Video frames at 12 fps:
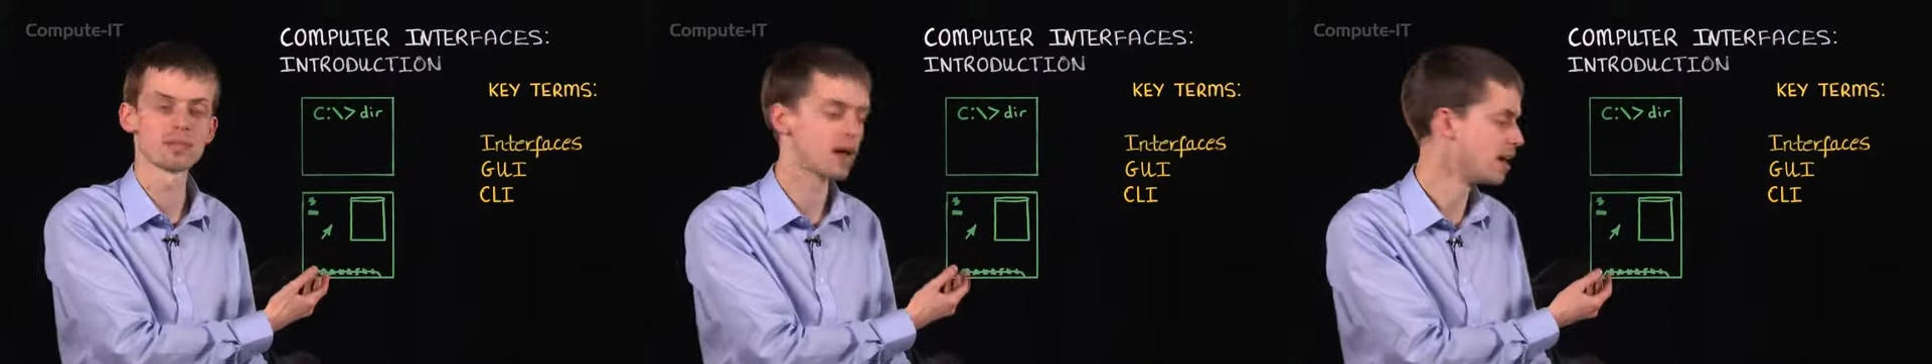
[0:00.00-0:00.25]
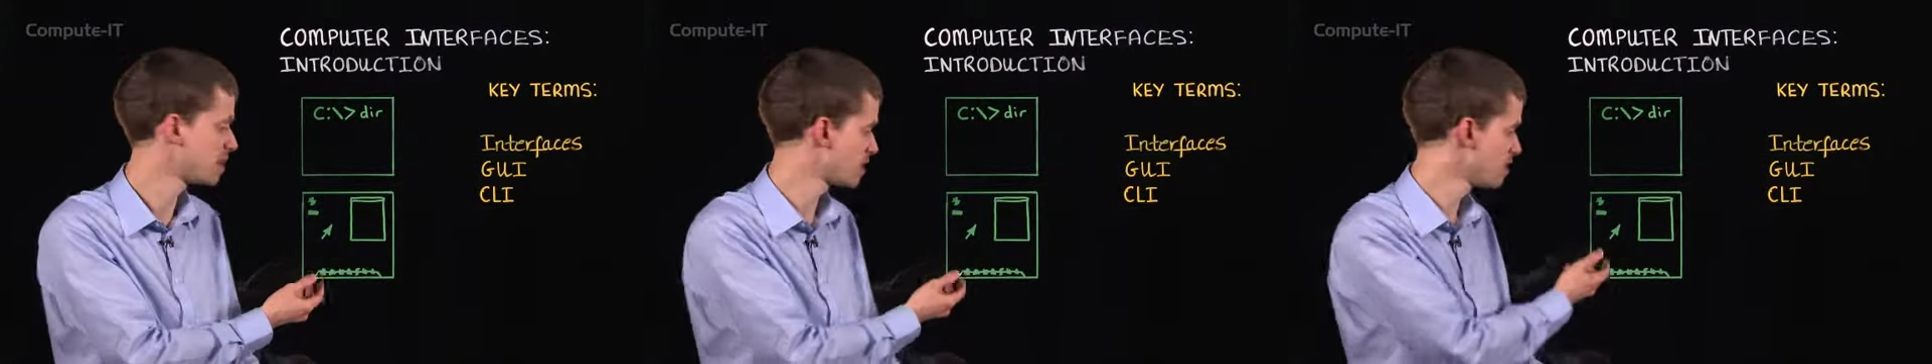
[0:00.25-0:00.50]

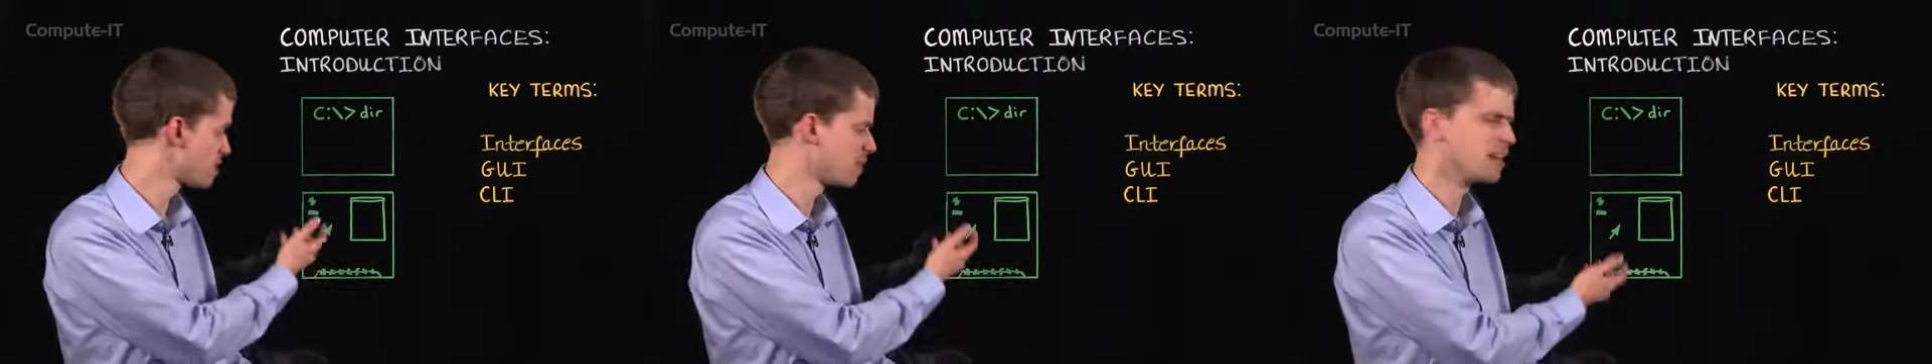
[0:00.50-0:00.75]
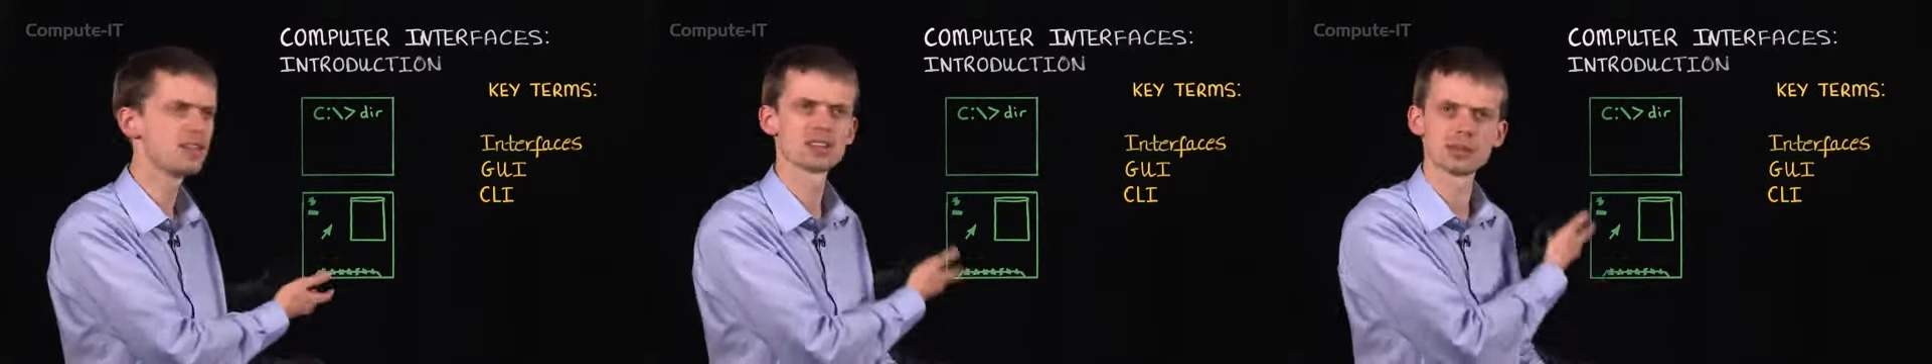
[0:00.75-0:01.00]
and it seems to
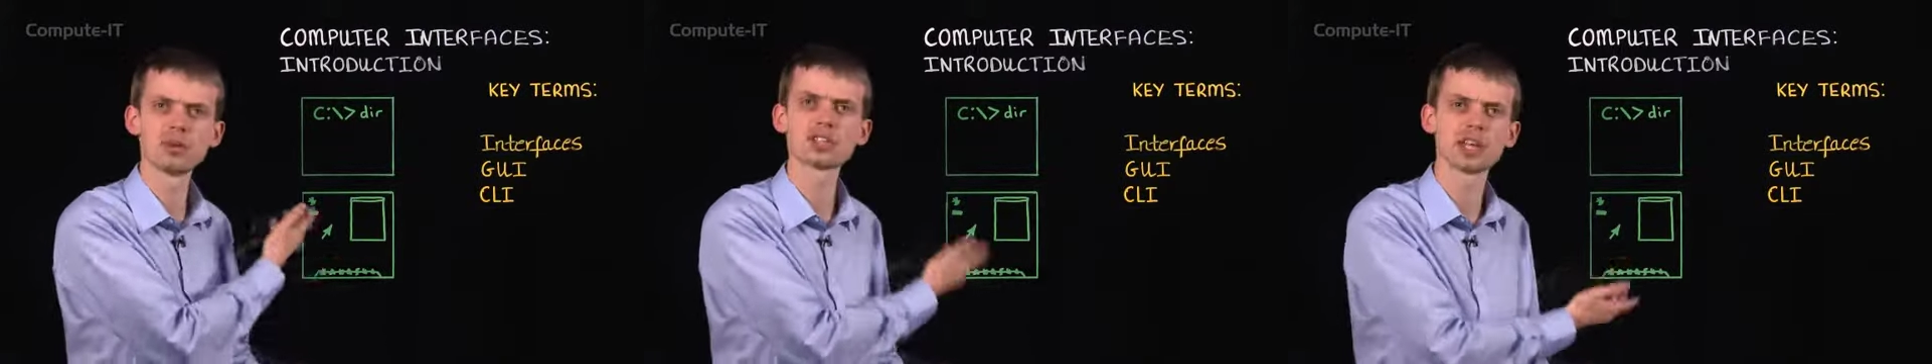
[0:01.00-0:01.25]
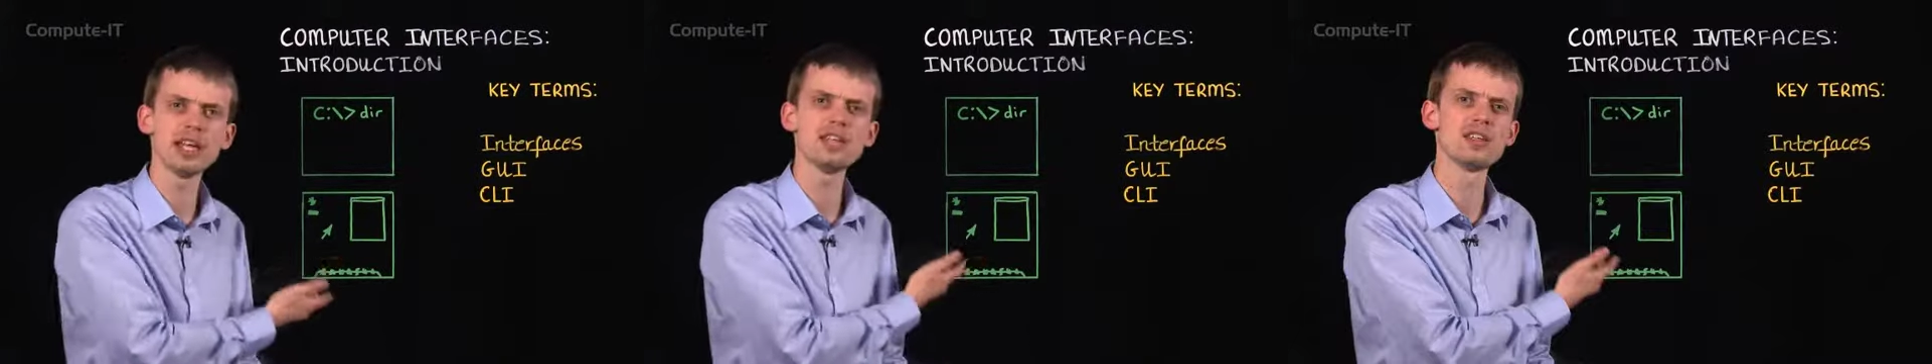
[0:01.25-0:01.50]
be so
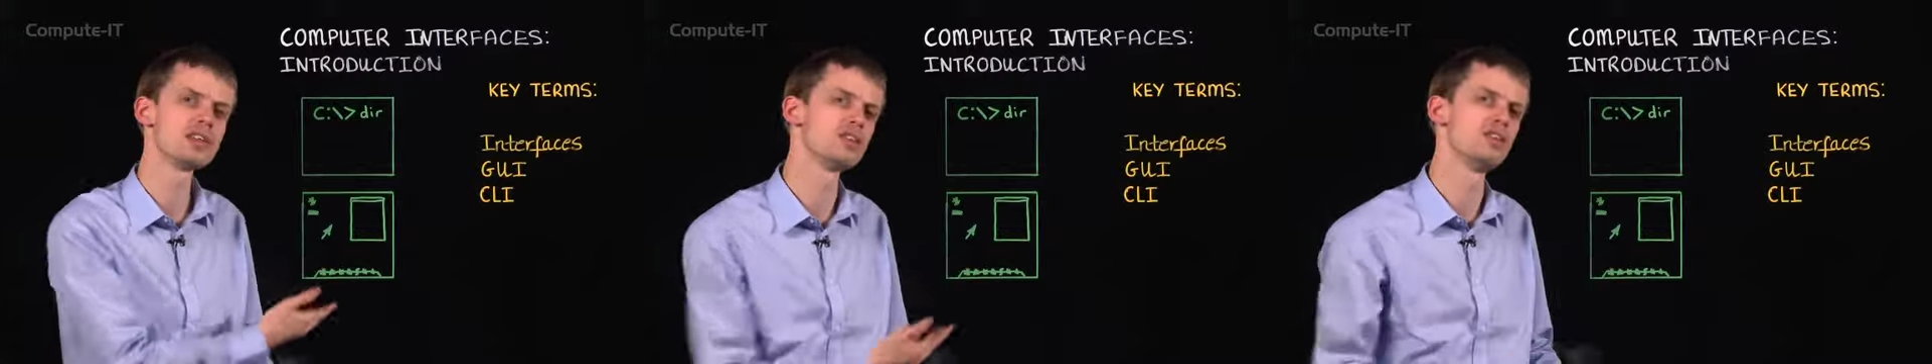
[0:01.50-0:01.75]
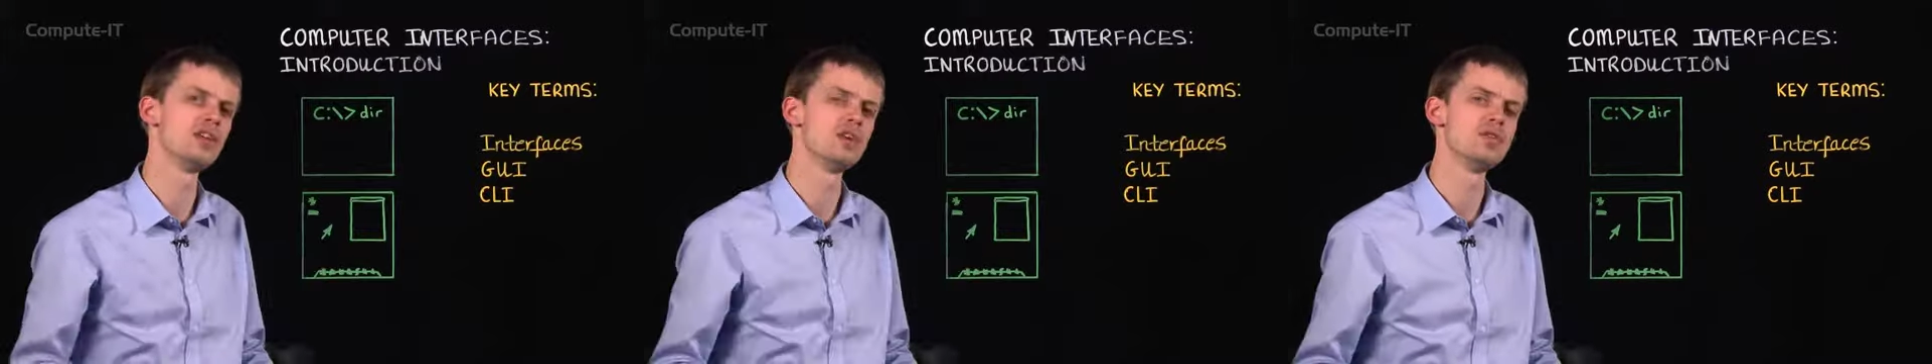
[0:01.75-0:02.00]
much easier
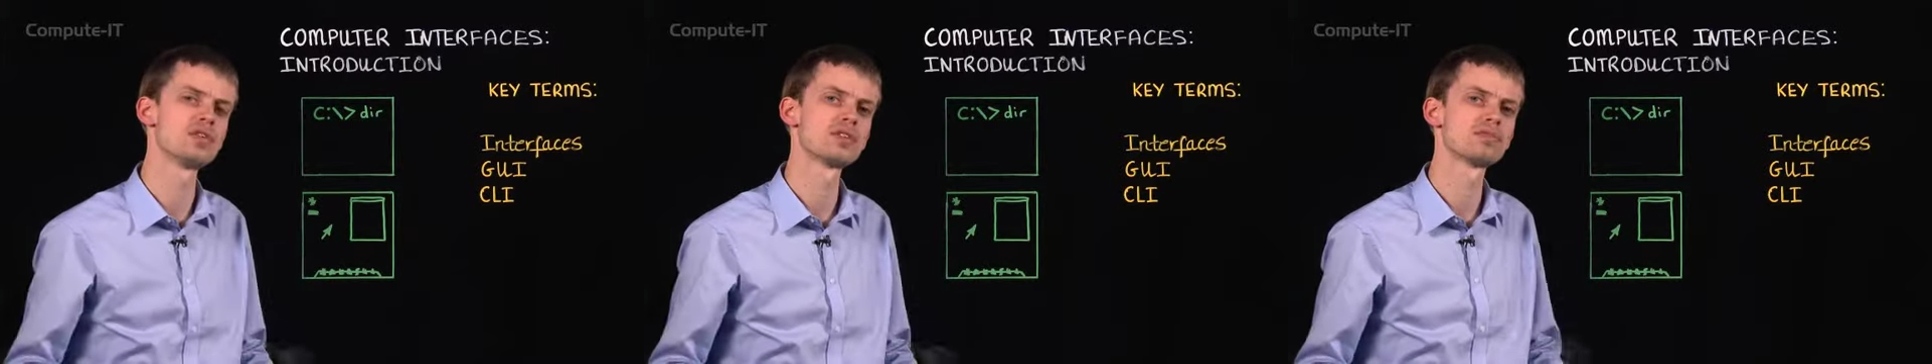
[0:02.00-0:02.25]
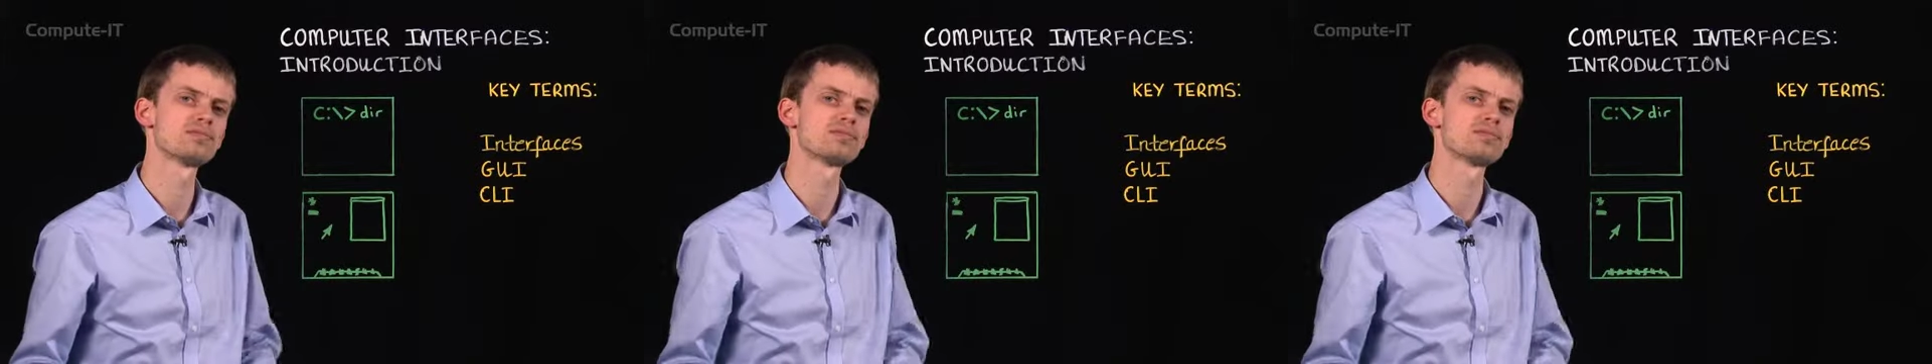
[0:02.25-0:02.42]
to use.